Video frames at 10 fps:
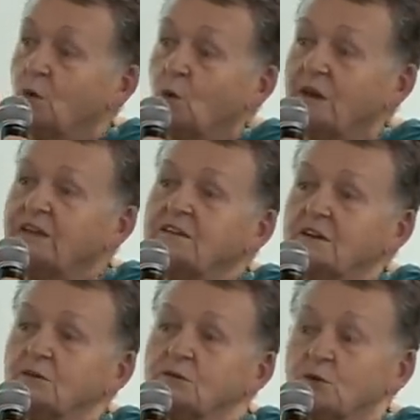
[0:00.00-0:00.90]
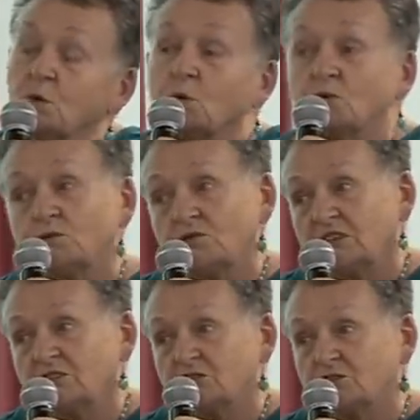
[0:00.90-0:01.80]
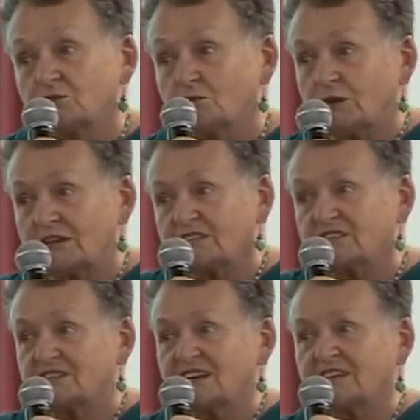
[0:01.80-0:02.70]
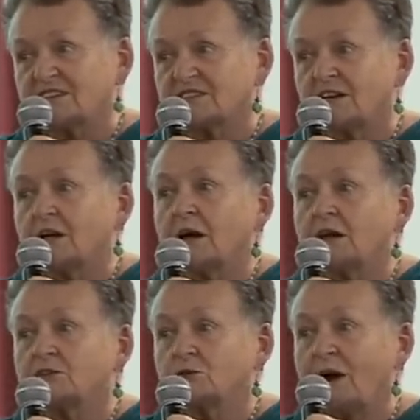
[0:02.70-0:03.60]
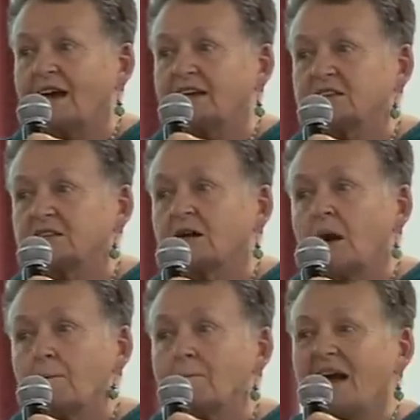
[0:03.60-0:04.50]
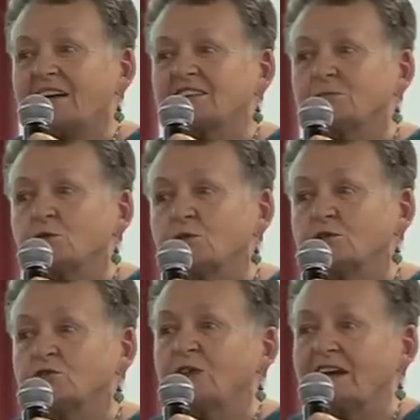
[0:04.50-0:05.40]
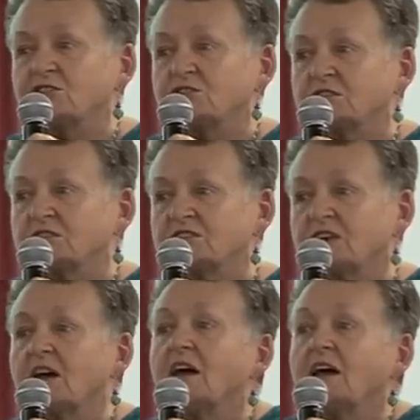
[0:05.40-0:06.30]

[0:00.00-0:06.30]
We know that all you need to do is six to eight maximal contractions